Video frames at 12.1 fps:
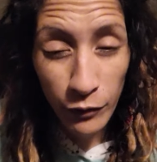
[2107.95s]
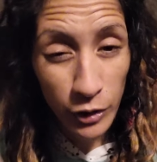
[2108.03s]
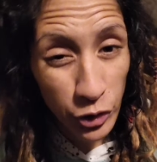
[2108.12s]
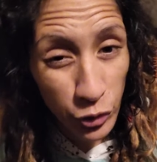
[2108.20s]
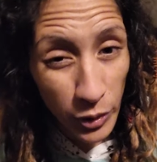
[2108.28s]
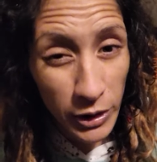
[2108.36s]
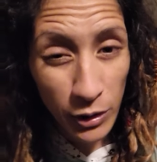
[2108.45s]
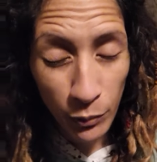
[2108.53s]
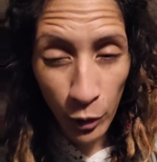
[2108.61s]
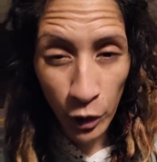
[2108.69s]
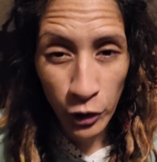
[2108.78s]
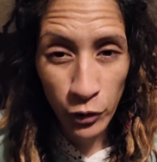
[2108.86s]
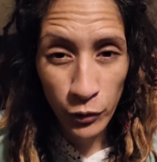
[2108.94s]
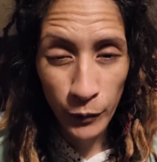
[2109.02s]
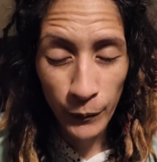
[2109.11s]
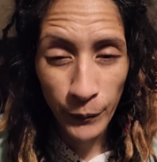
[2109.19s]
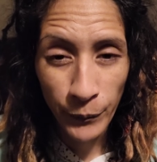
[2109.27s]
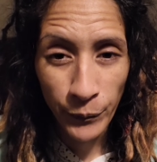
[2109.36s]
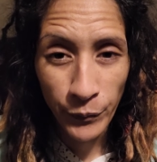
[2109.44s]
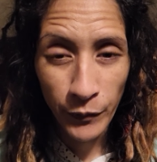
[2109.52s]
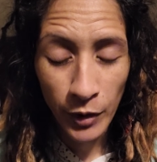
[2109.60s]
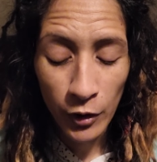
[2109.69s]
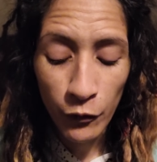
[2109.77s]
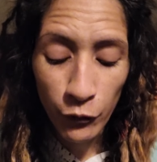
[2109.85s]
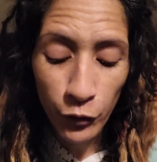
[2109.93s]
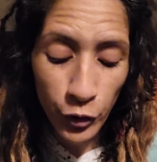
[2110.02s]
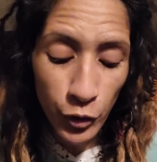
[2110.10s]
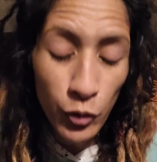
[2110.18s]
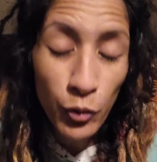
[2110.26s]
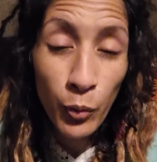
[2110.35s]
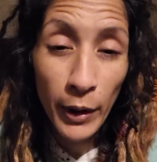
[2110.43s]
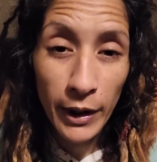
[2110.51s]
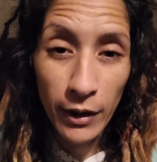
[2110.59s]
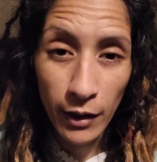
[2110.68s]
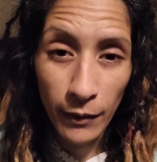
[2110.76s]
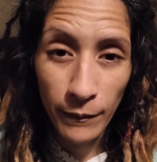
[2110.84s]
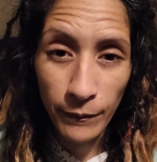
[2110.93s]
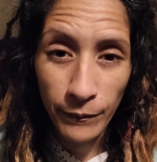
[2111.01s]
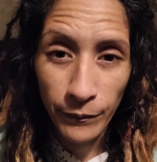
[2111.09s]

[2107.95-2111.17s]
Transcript: and His grace upon you for you to wake up.